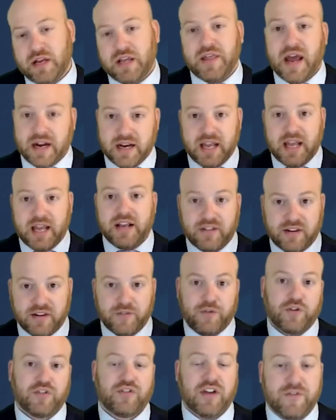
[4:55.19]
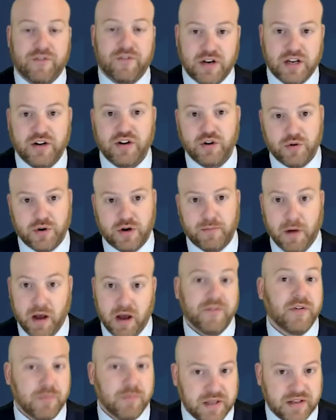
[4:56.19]
in that case, if you're seventy-two and
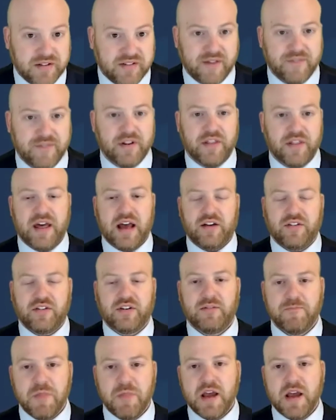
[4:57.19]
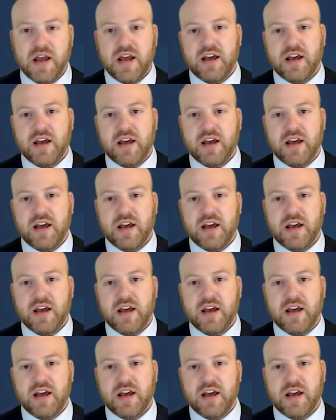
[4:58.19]
above, it would be seven thousand dollars.